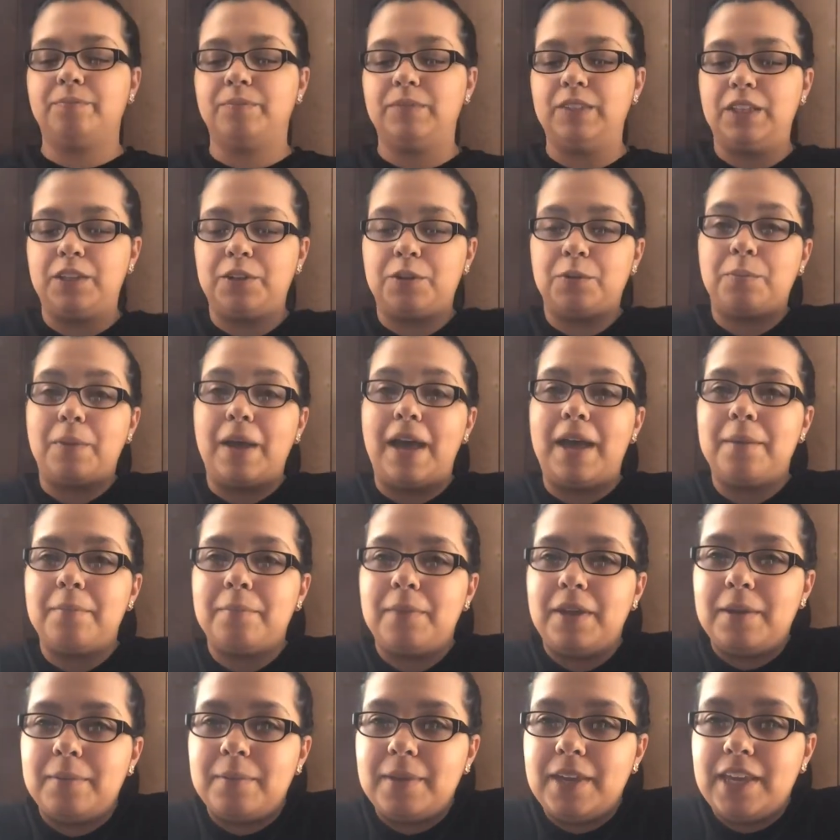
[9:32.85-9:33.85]
the little bad
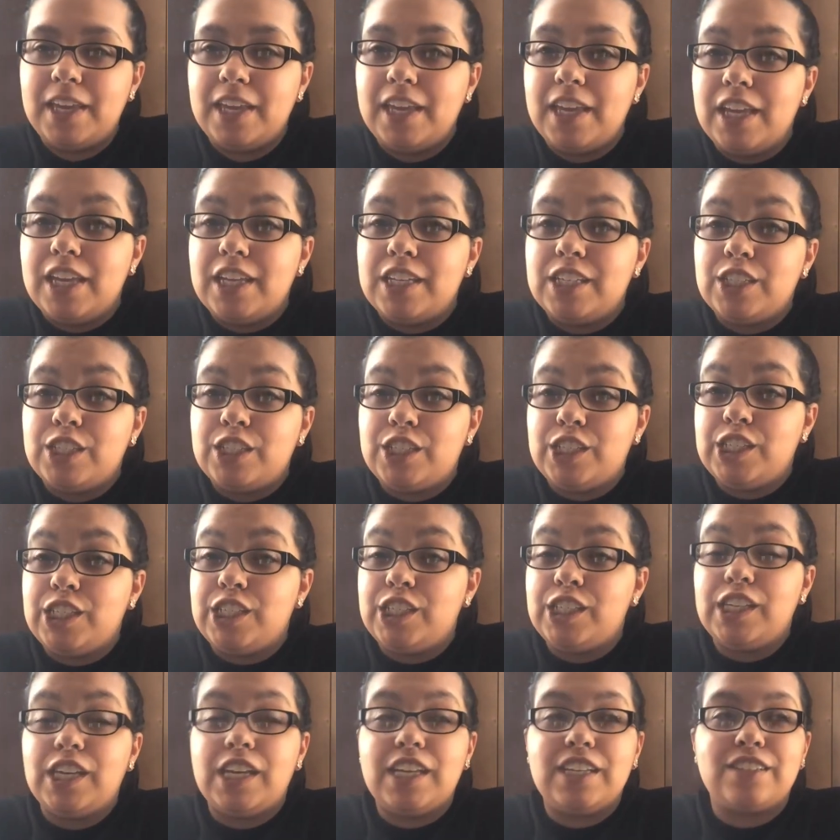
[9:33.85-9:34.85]
baby,
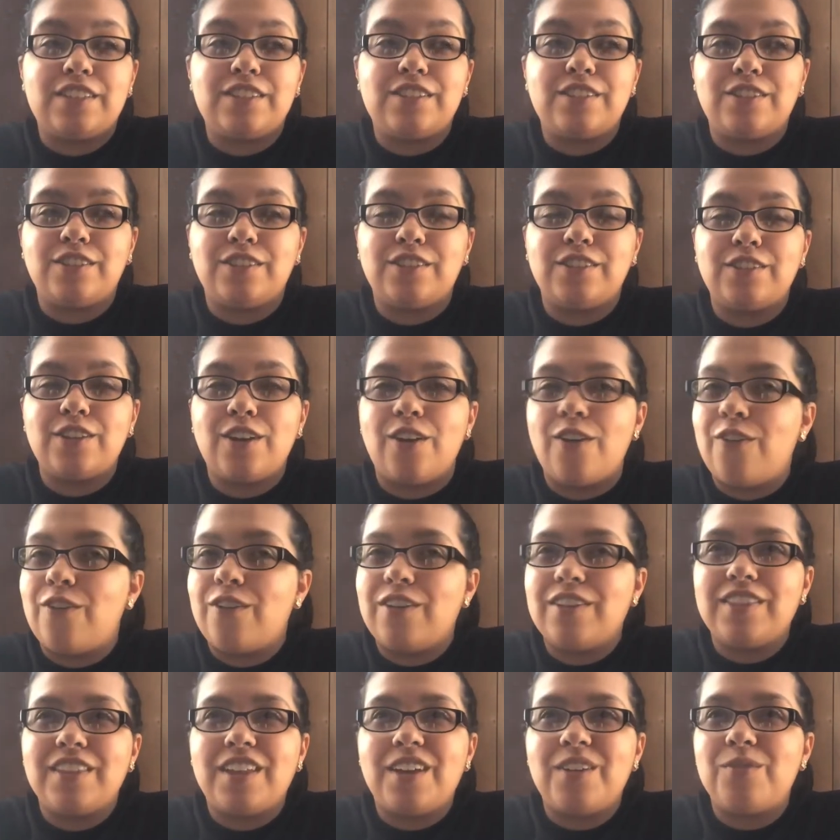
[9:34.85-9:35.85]
she is so
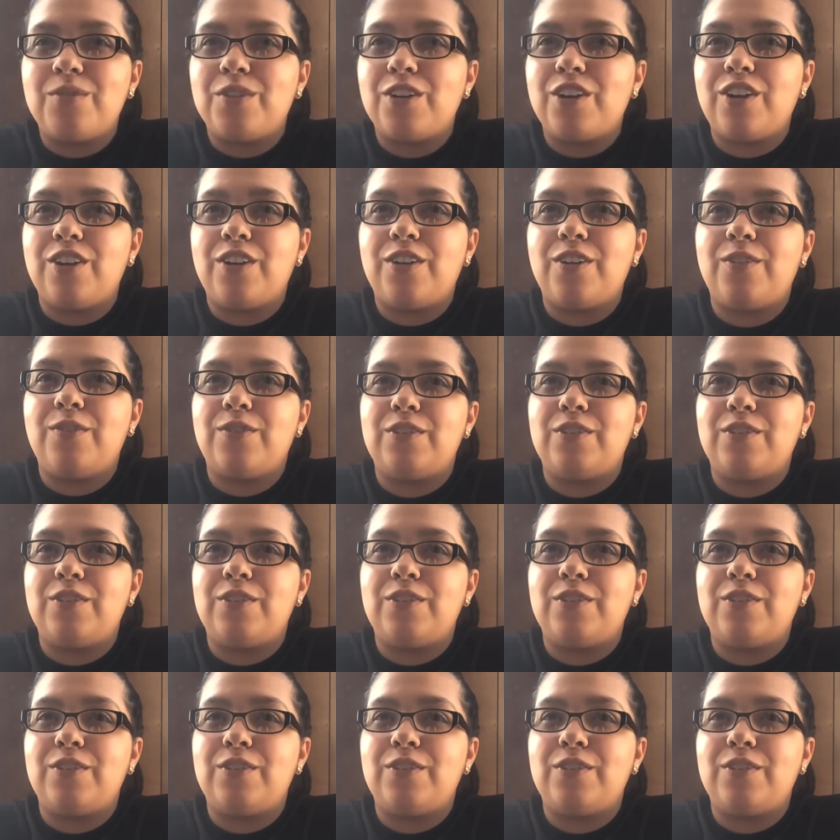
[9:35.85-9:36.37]
in love with her.